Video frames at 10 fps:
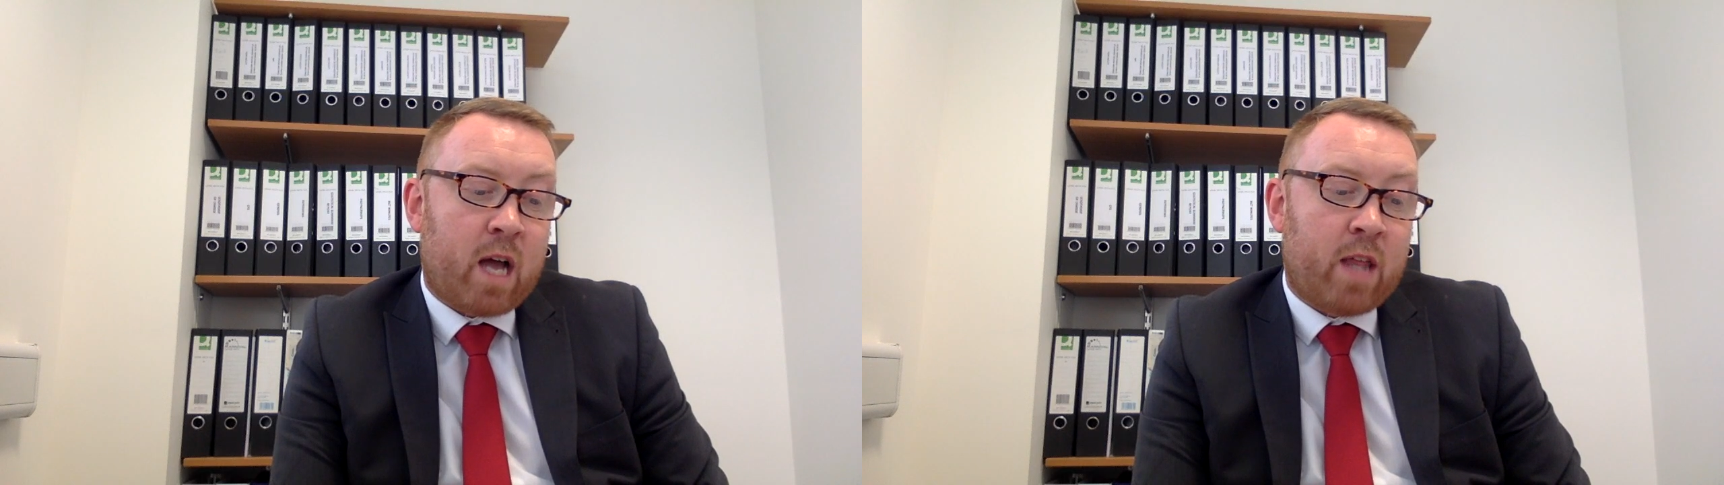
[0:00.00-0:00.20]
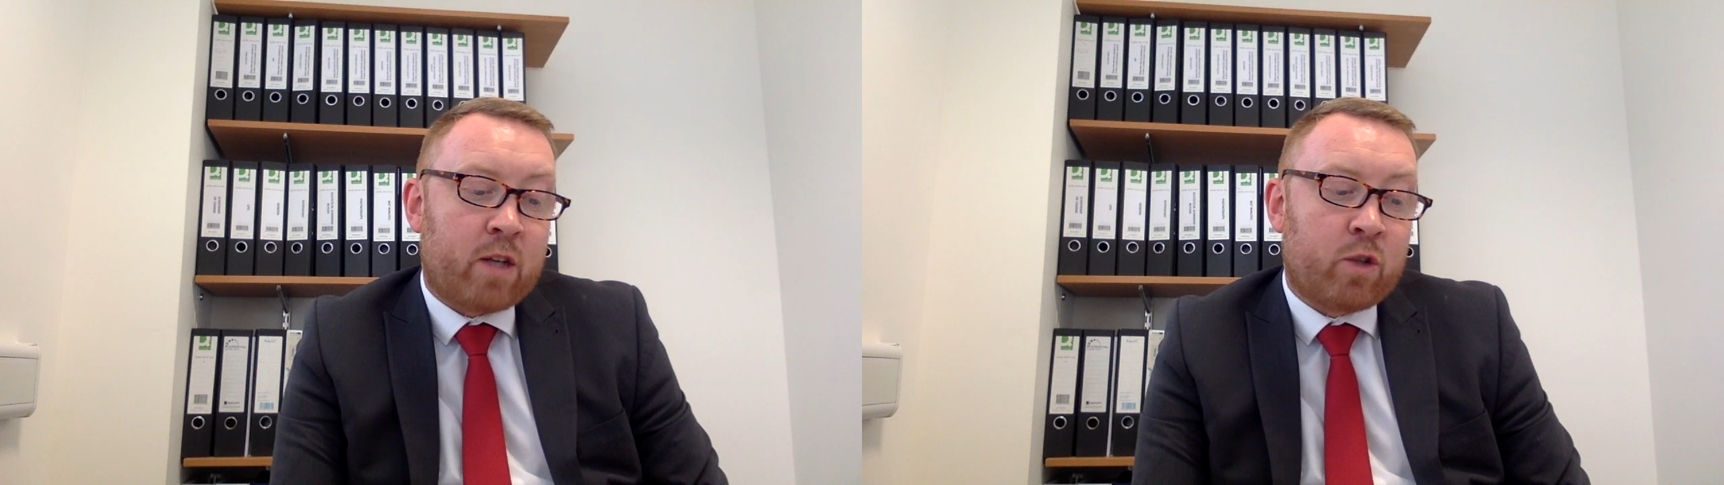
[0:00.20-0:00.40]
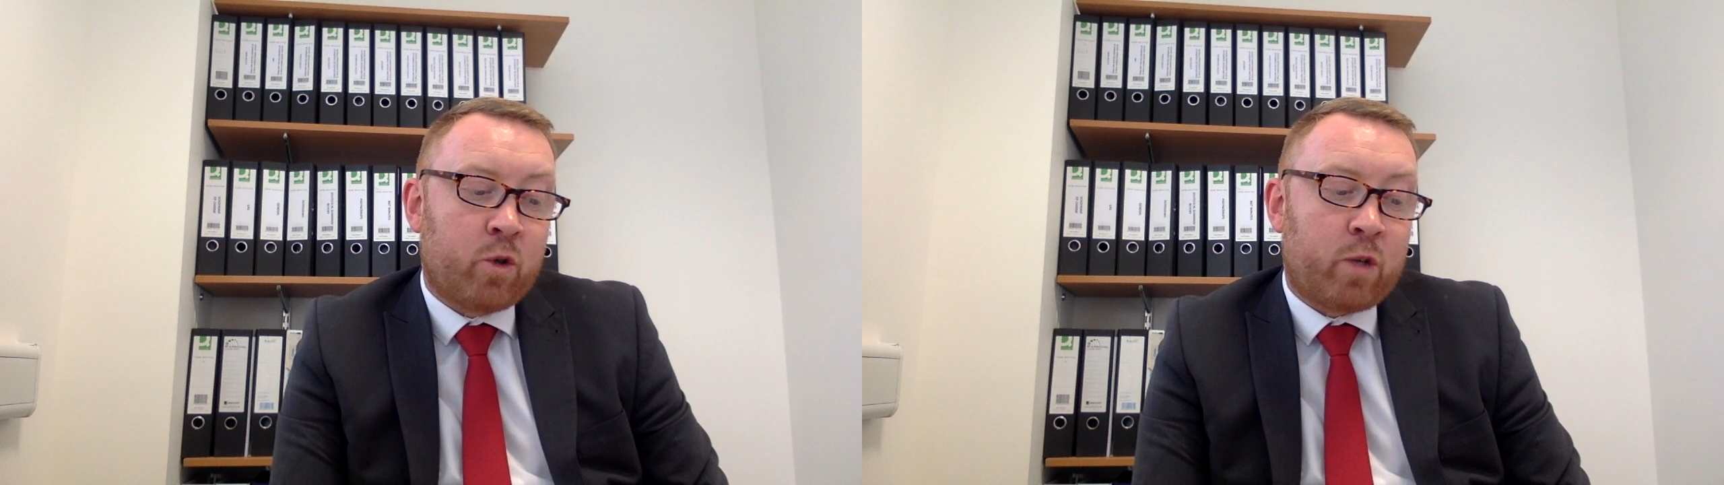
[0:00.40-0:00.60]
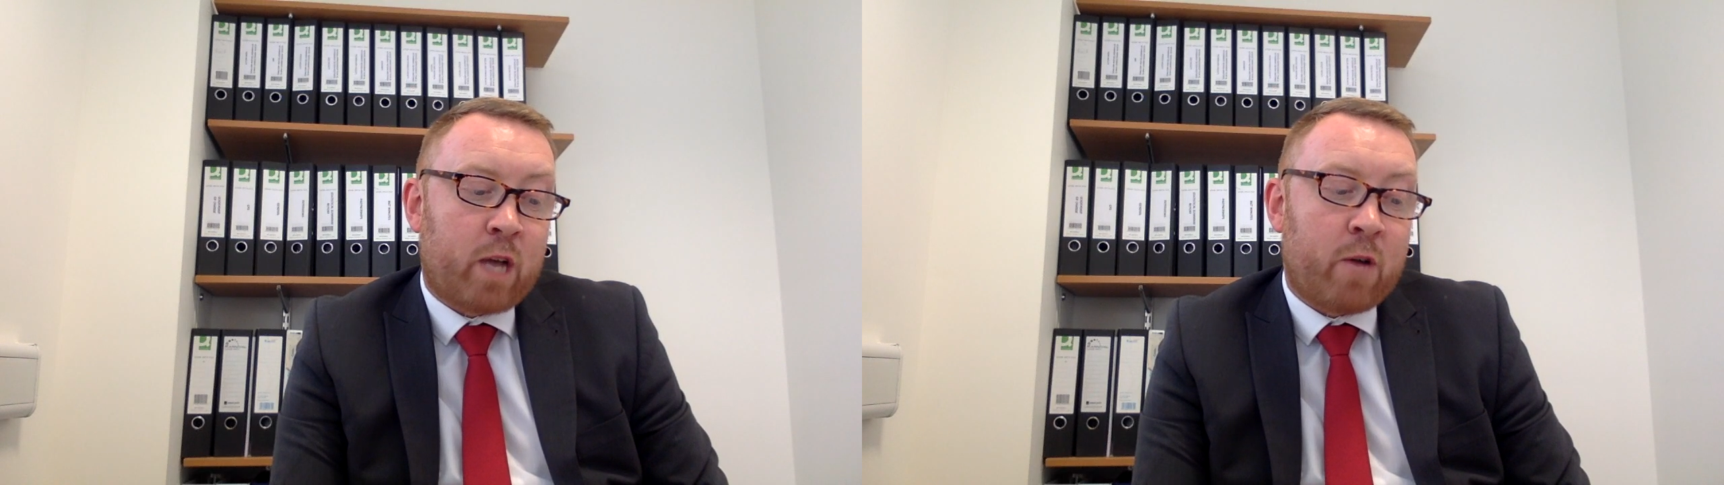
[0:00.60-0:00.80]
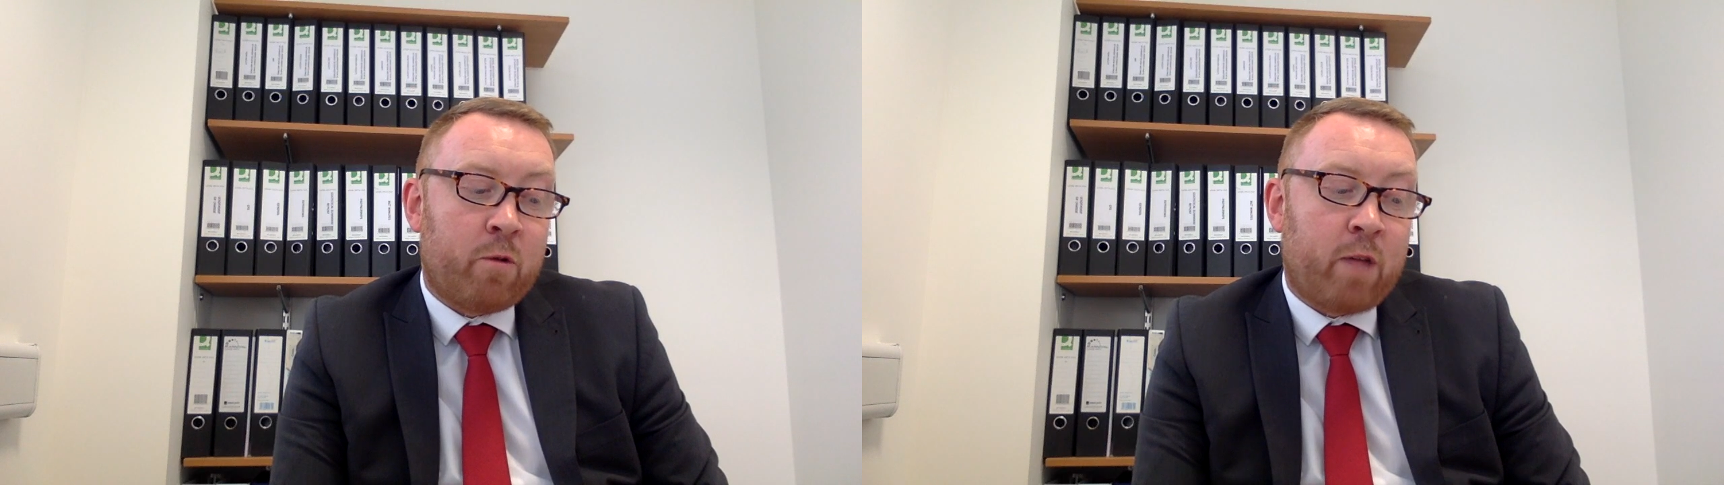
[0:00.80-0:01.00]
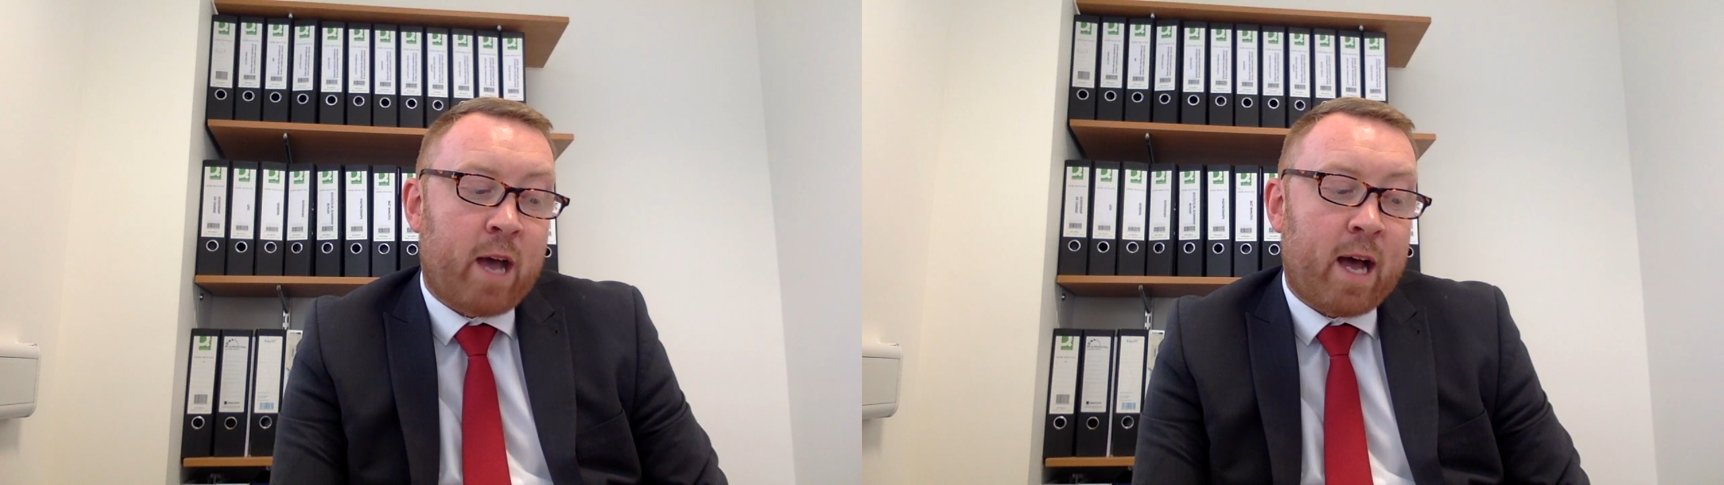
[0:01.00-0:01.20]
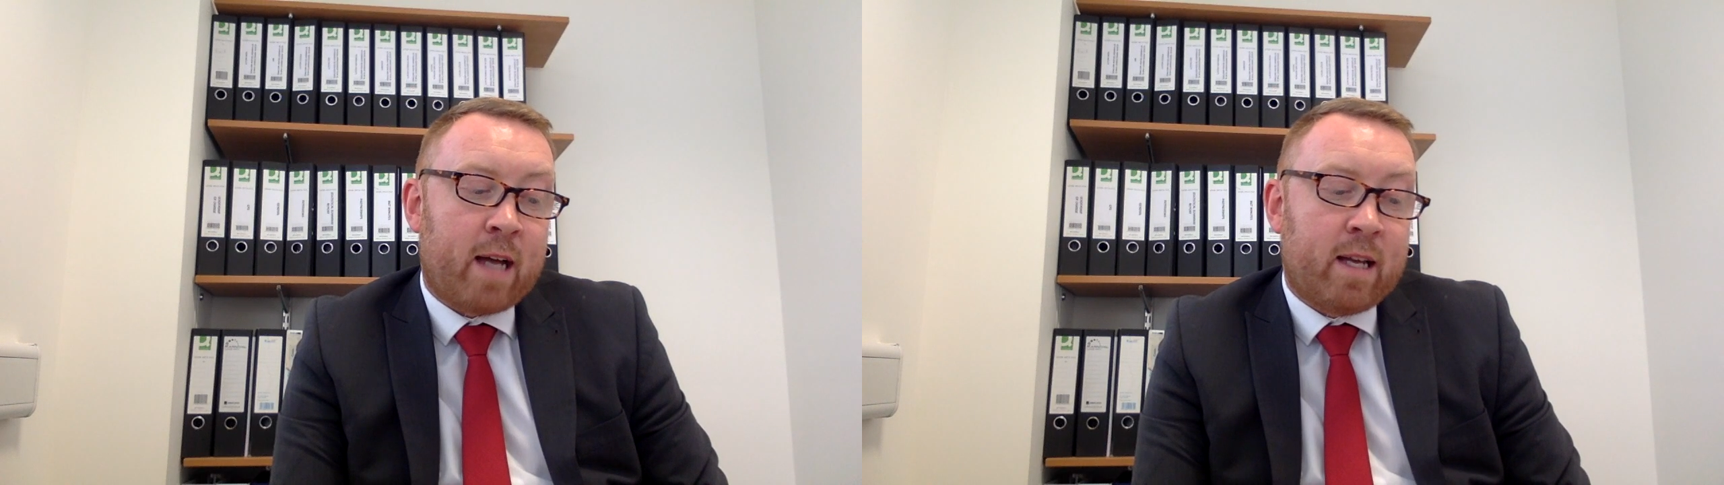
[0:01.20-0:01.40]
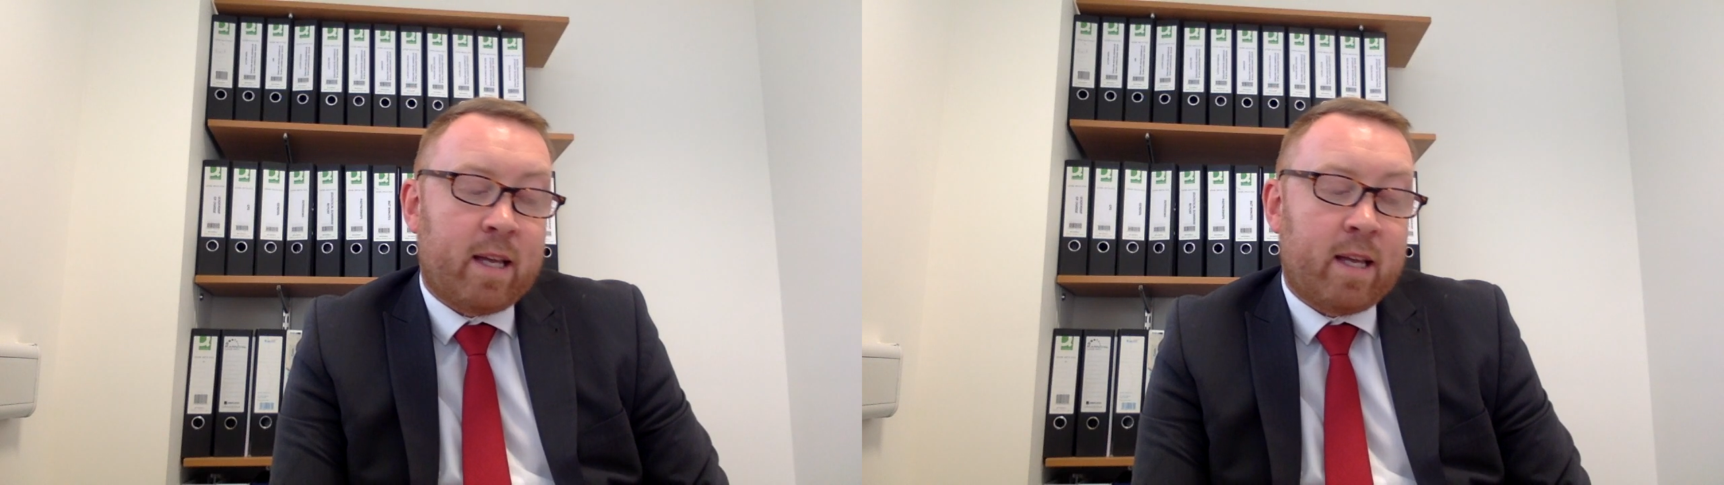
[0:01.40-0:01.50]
there's no doubt that